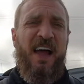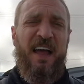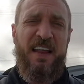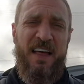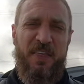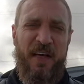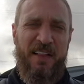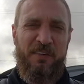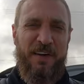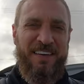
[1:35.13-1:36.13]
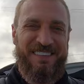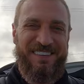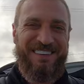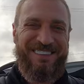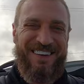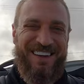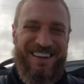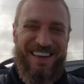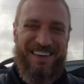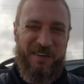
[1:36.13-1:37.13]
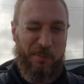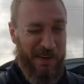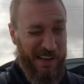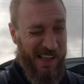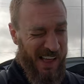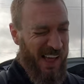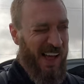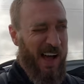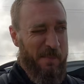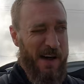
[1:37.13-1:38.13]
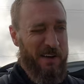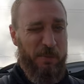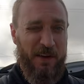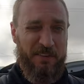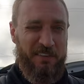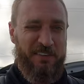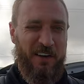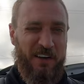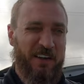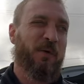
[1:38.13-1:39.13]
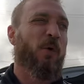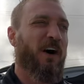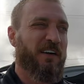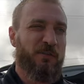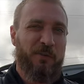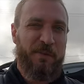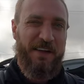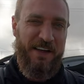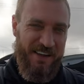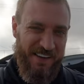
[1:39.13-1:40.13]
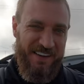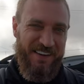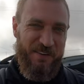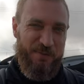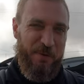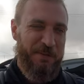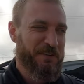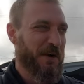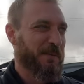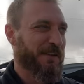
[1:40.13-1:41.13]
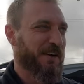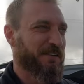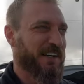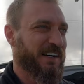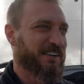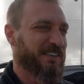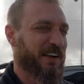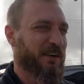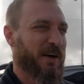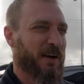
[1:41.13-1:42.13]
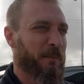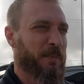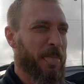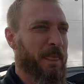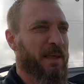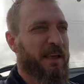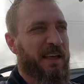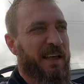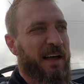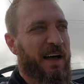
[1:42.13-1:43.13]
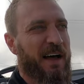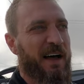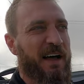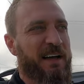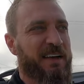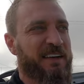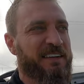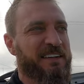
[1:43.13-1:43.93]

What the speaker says: and the elevation is gonna kick your butt. I'm out of breath just talking and walking from the terminal over here. So I